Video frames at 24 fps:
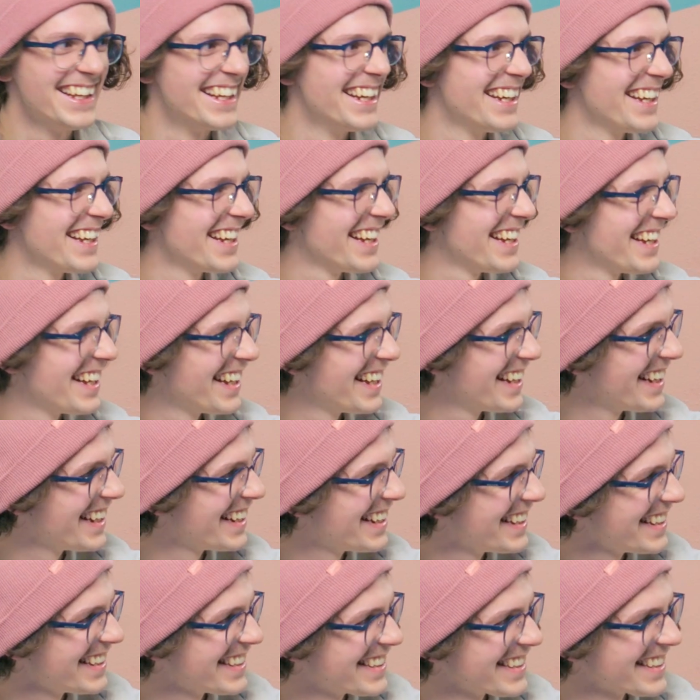
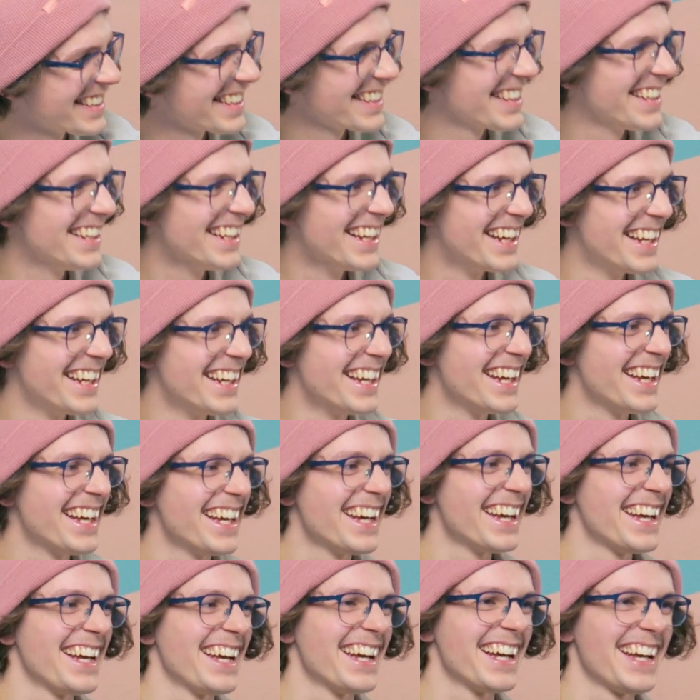
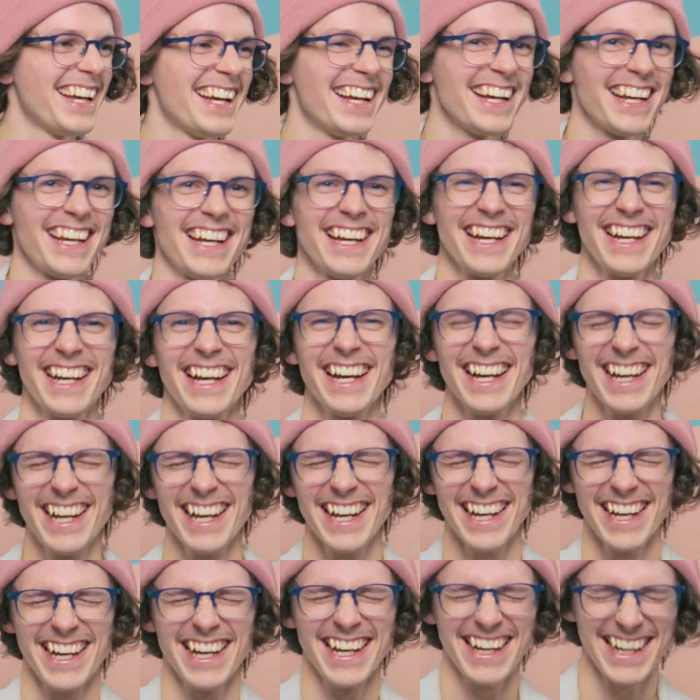
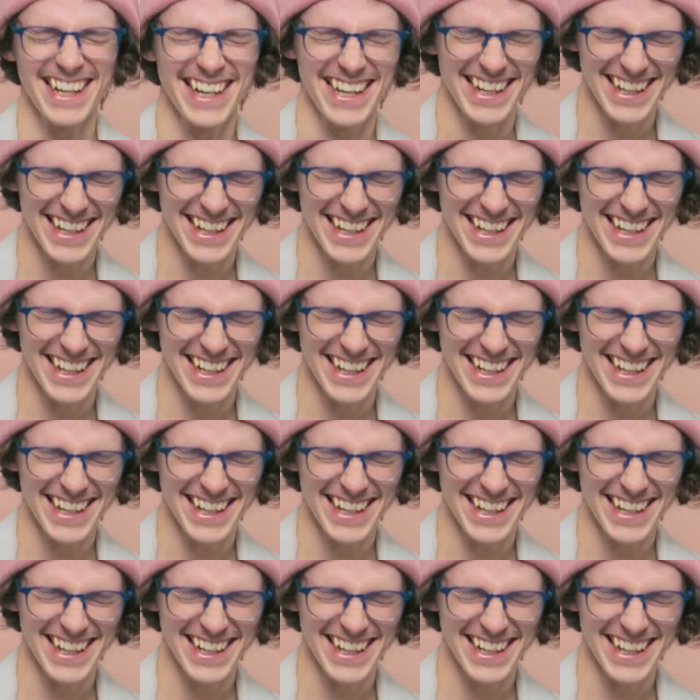(silent)